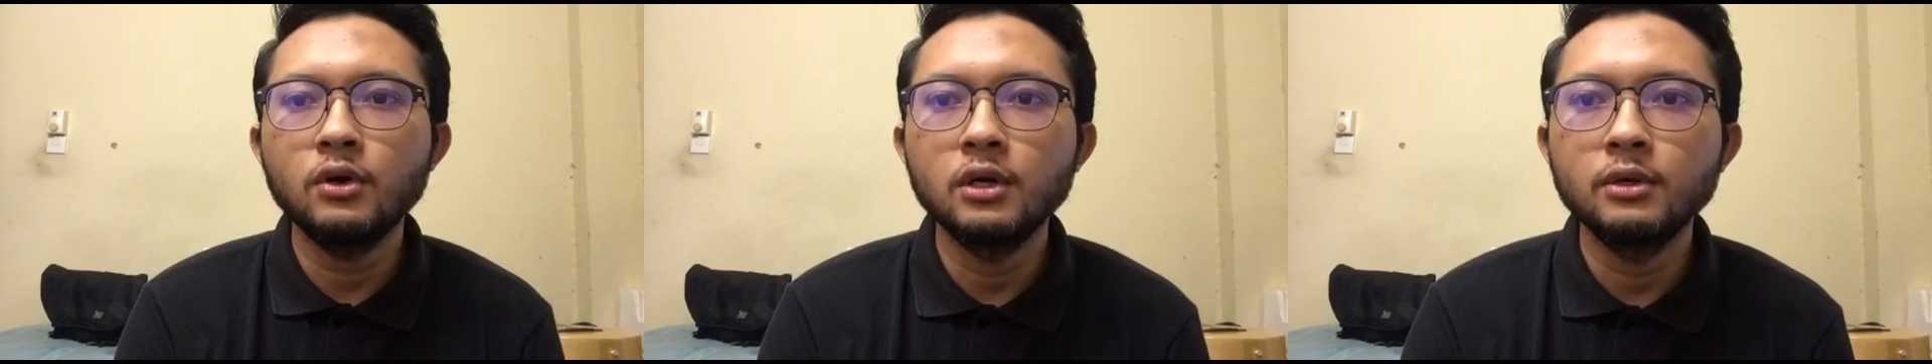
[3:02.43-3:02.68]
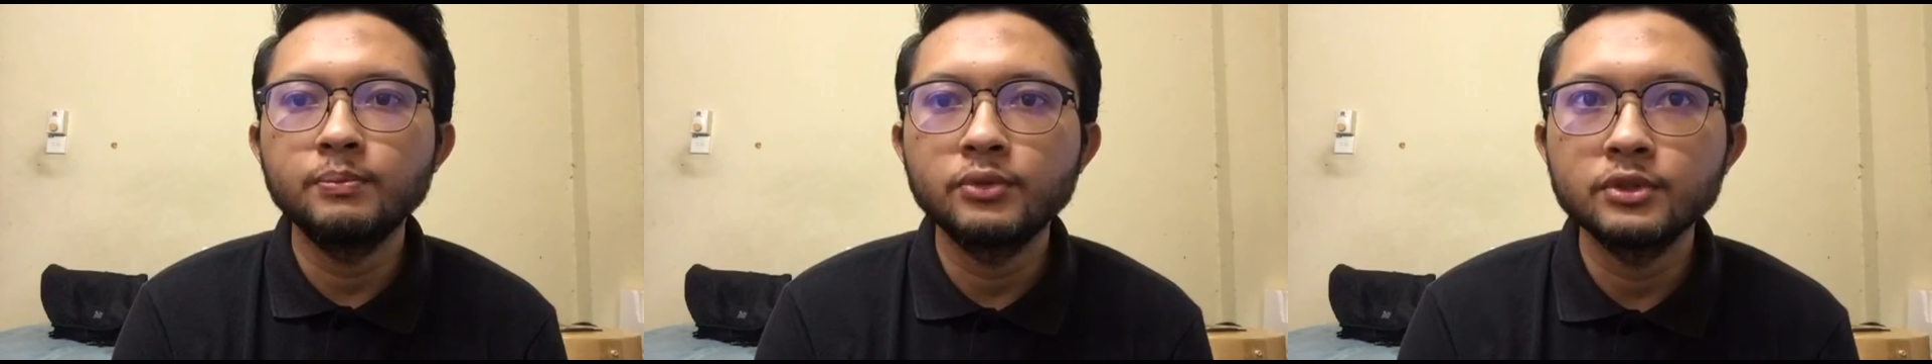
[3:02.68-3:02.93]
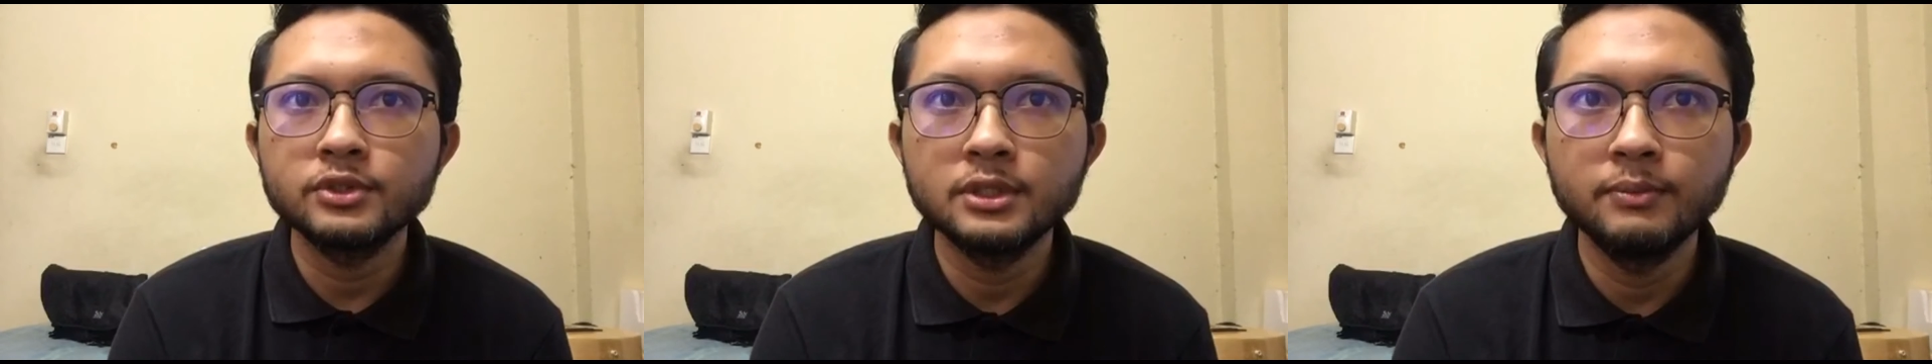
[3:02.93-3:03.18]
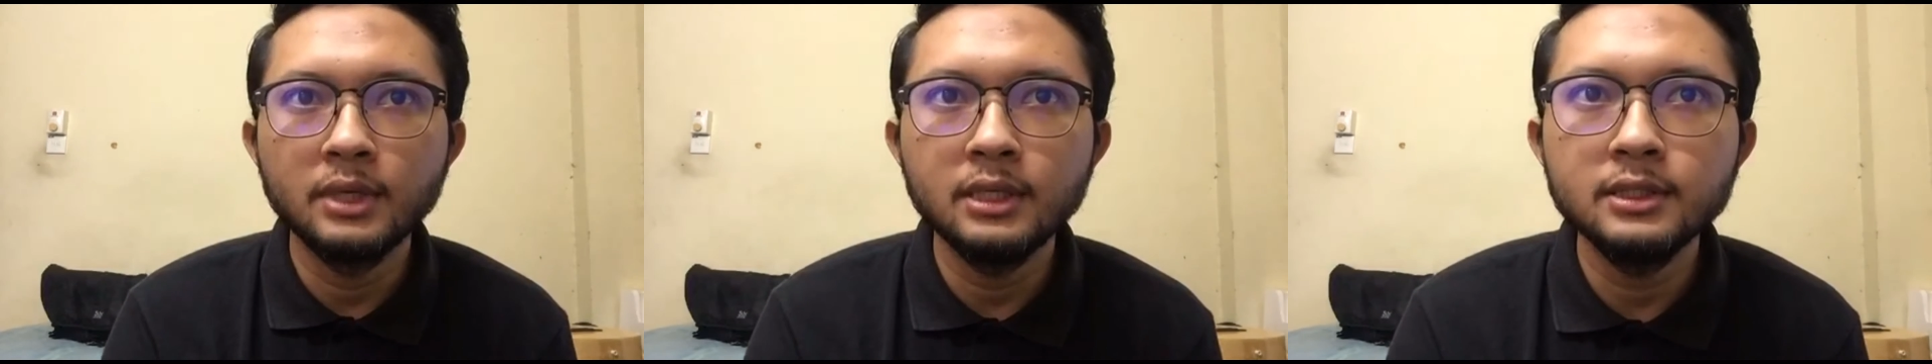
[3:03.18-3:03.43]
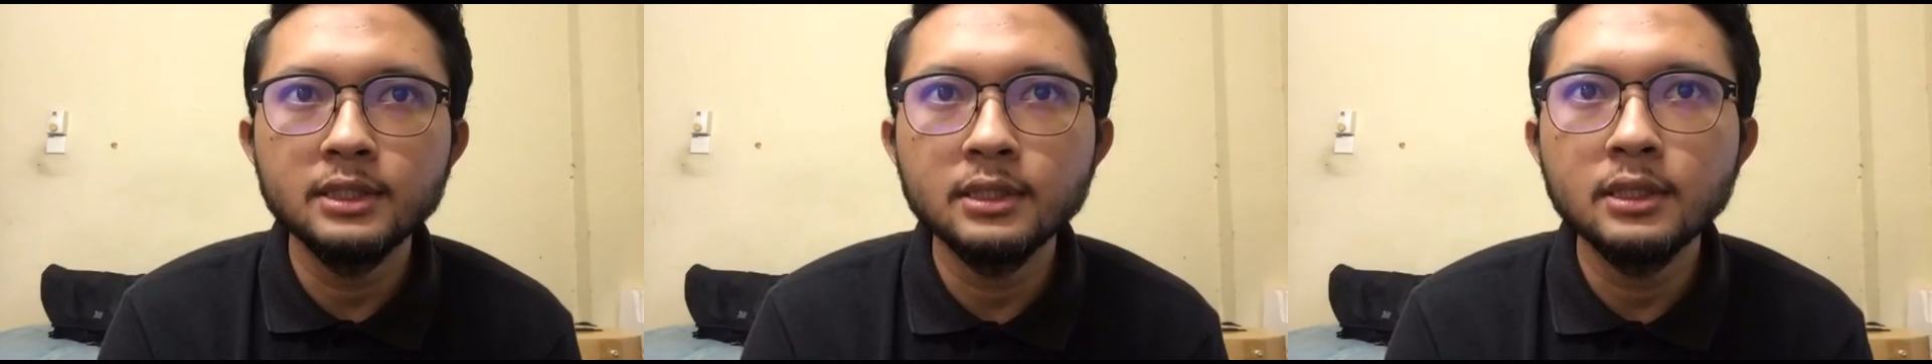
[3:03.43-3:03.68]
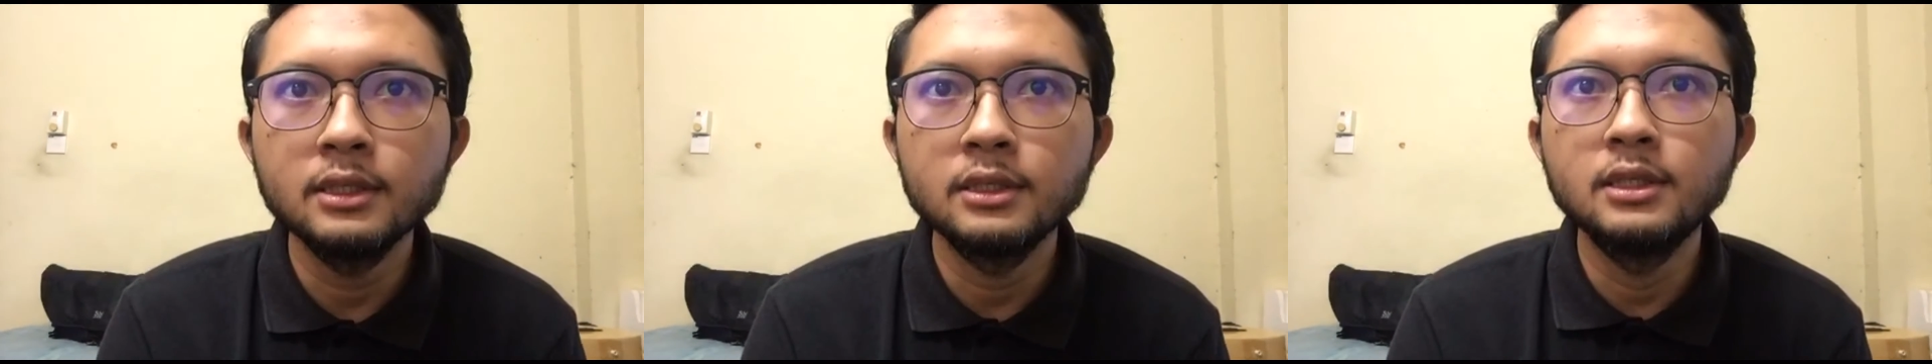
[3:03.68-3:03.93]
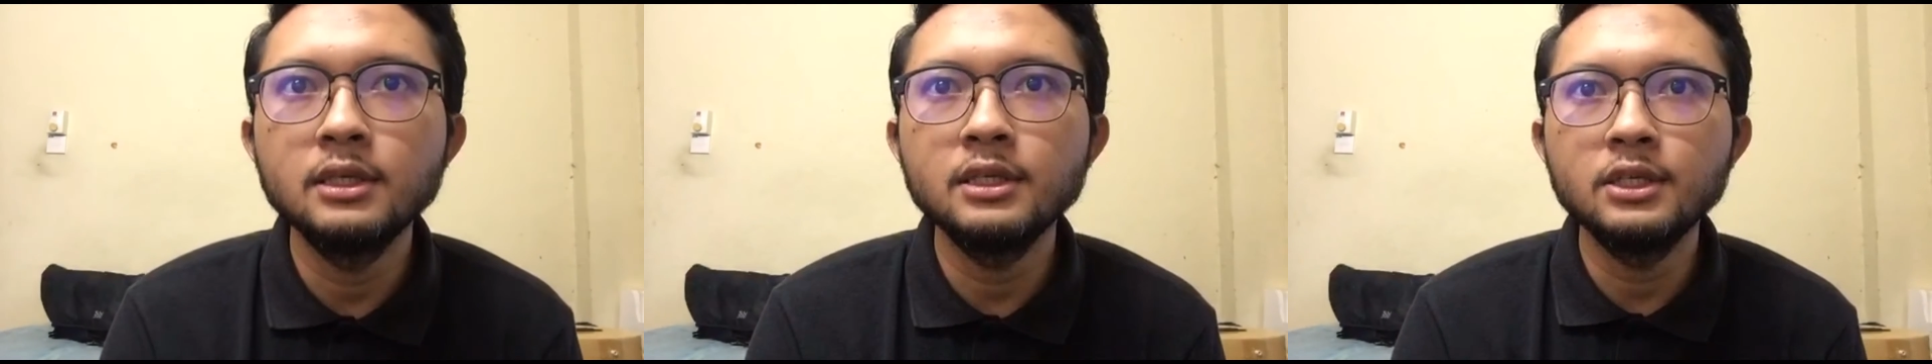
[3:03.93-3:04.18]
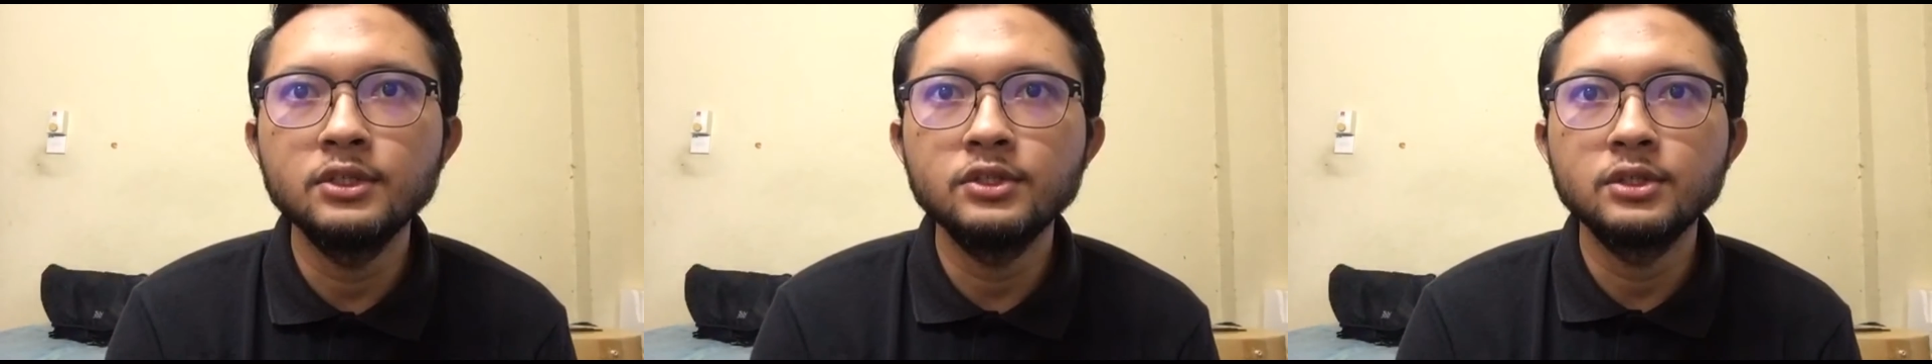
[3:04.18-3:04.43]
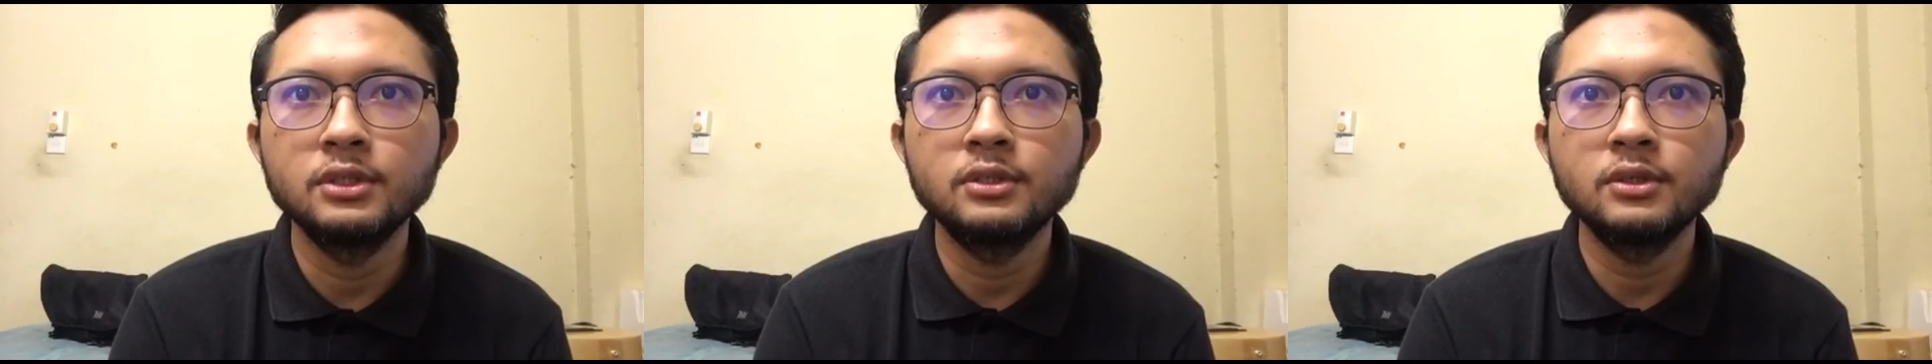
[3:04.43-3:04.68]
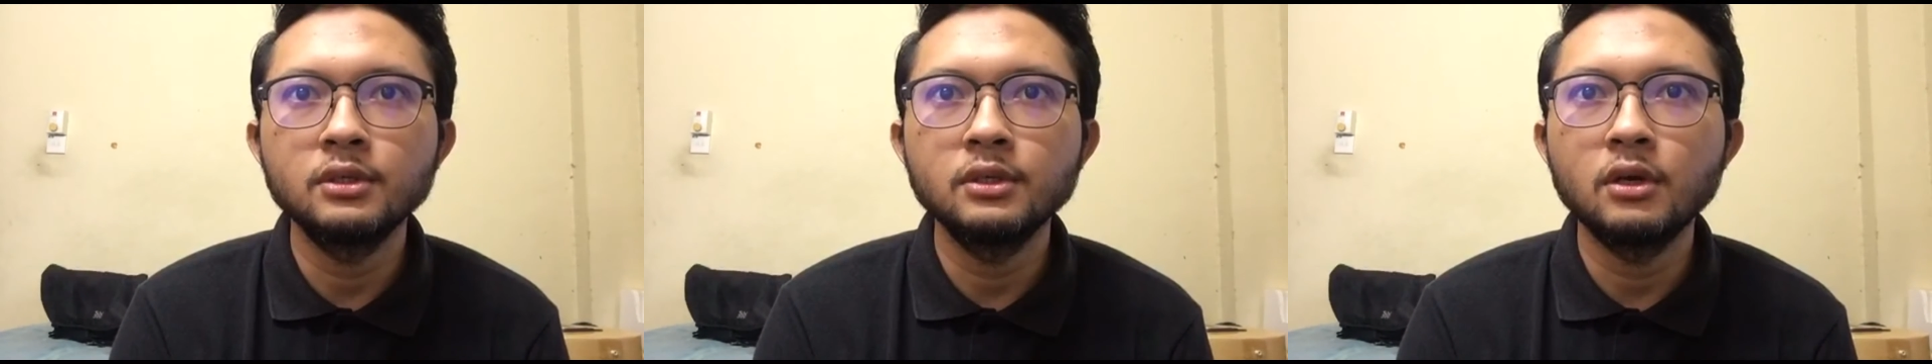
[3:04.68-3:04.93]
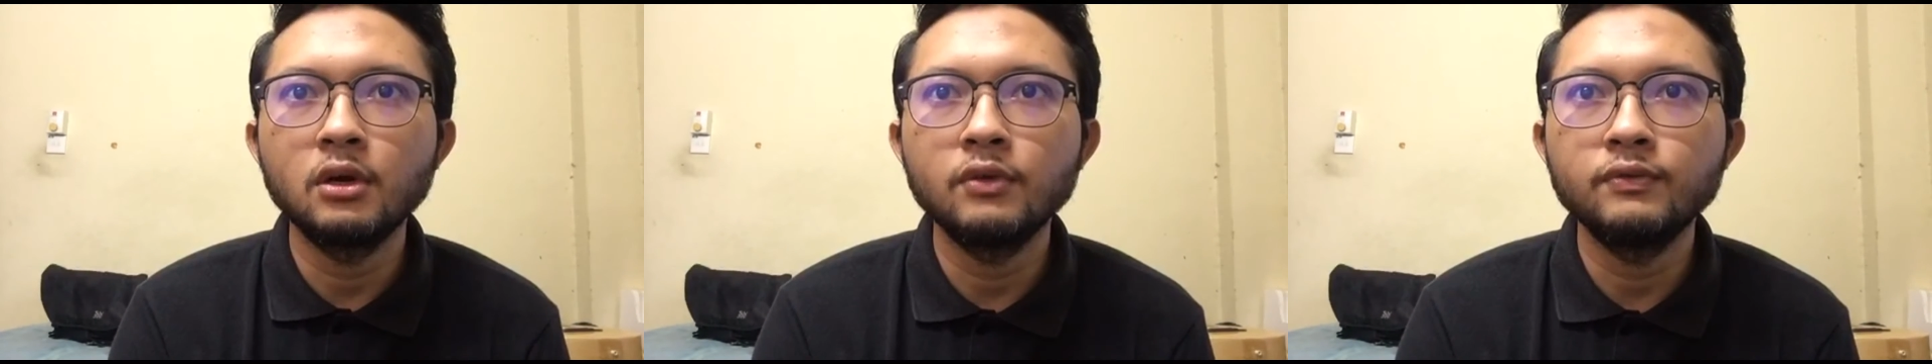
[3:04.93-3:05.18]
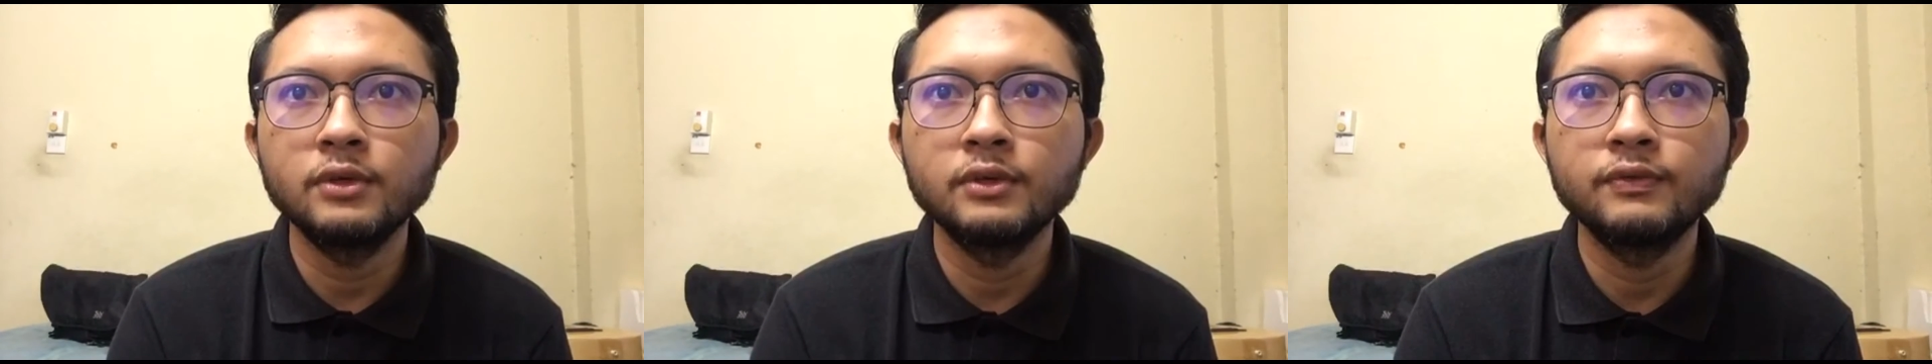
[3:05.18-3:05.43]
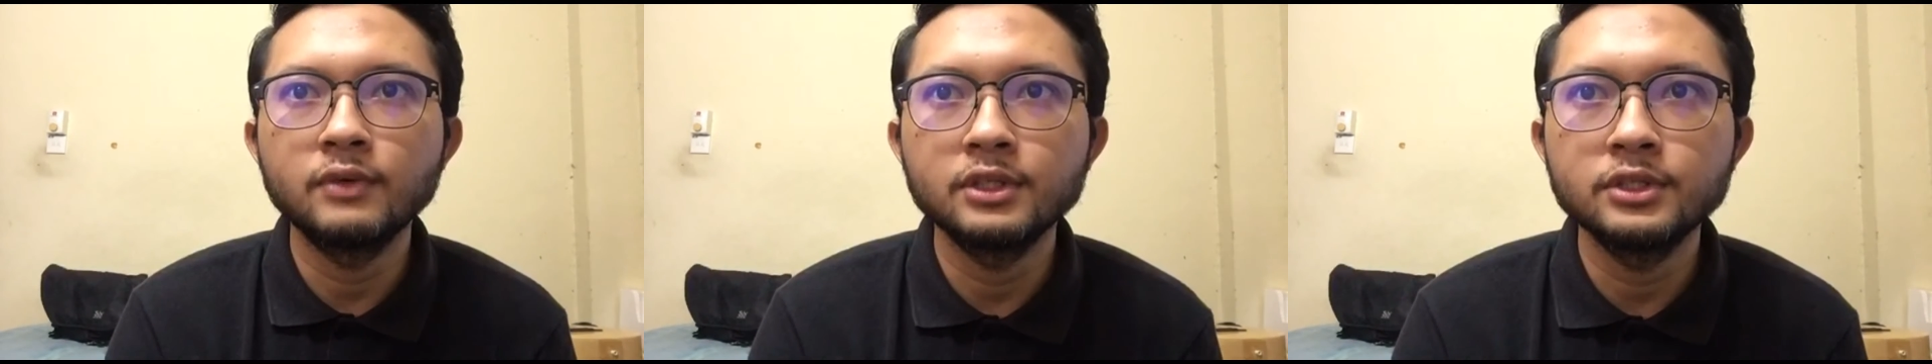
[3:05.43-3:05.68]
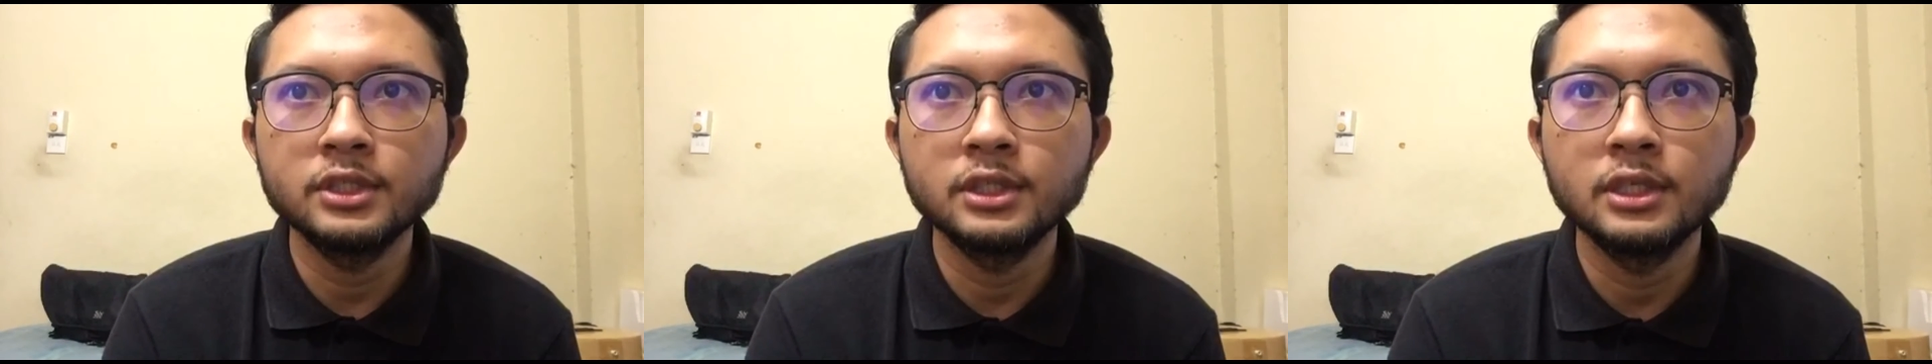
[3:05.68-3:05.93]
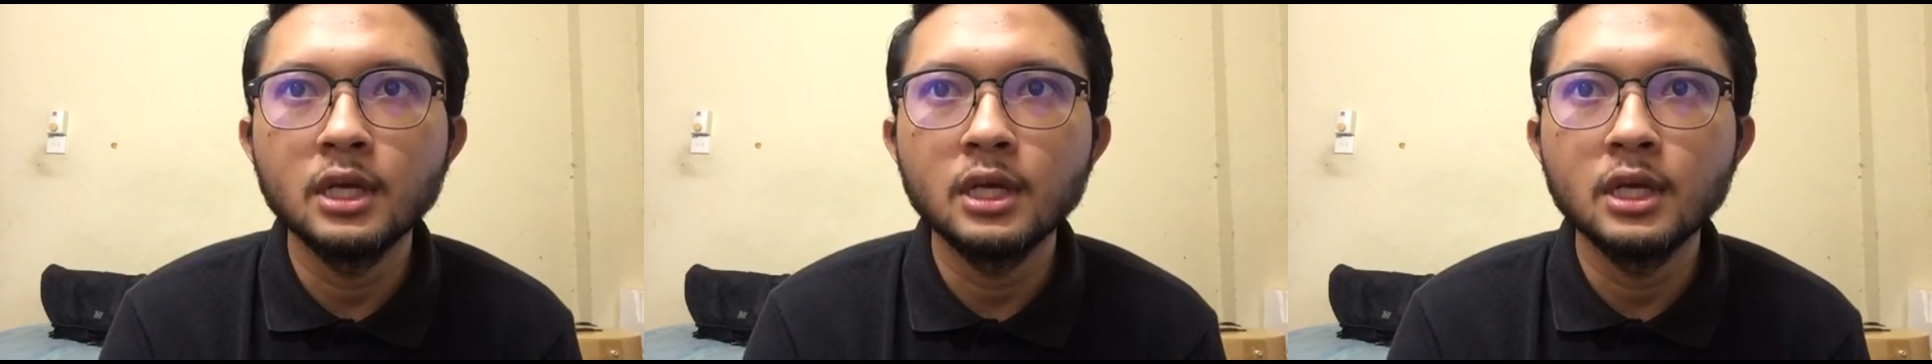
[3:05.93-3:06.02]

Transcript: approximating the integral of a function